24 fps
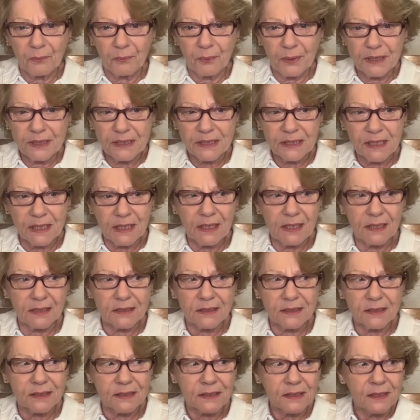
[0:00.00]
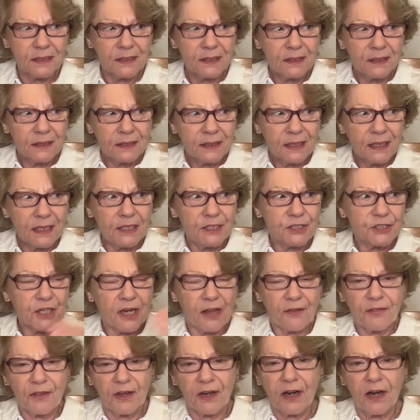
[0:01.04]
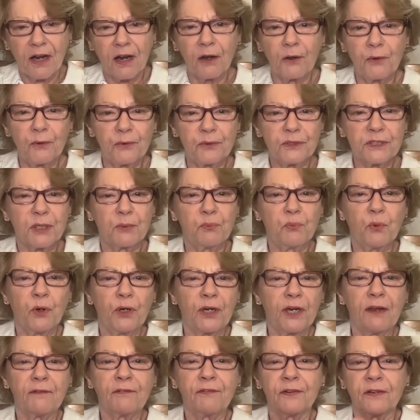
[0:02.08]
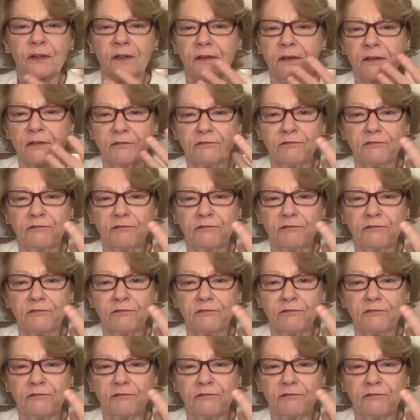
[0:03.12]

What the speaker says: We see us each other cloaked in whatever